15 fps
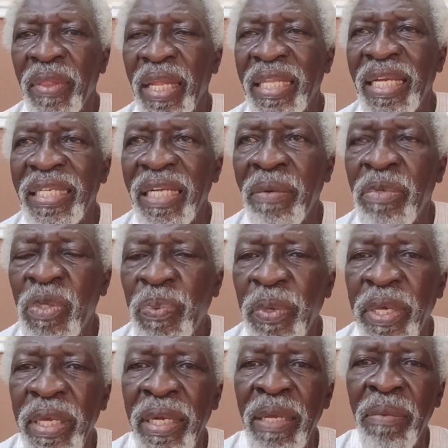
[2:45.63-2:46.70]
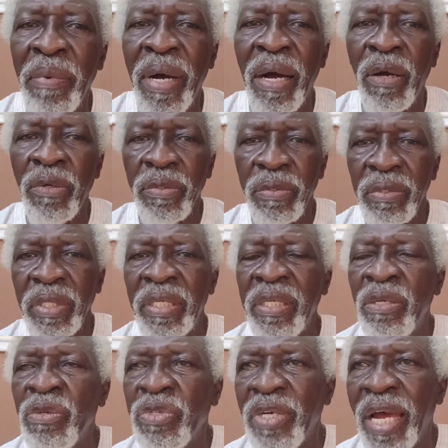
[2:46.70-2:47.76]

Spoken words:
that I shall be speaking about in news